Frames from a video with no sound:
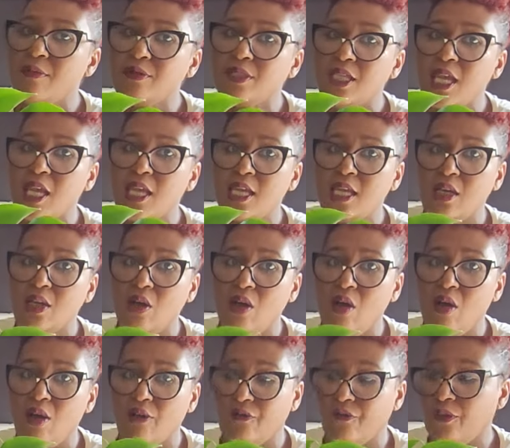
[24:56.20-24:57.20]
taking
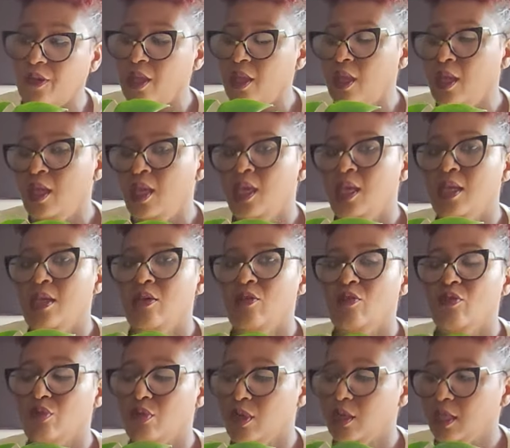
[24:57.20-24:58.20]
off,
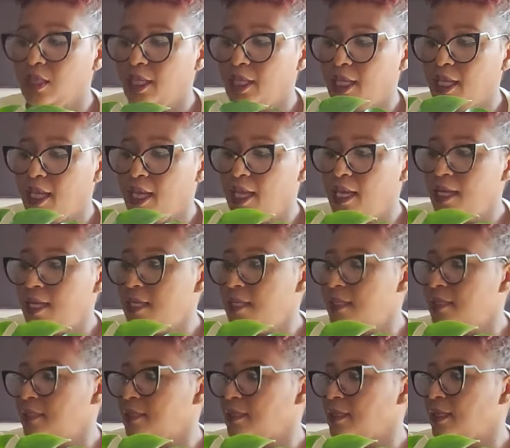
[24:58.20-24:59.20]
really.
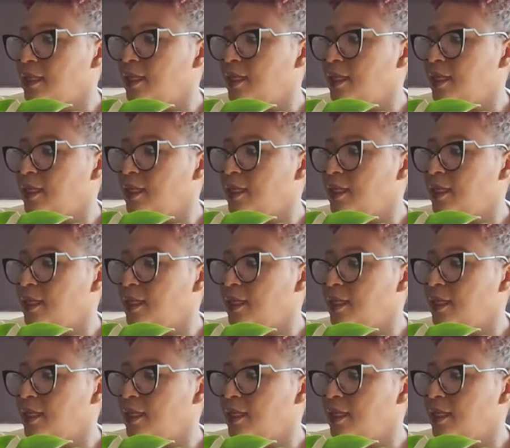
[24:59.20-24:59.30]
And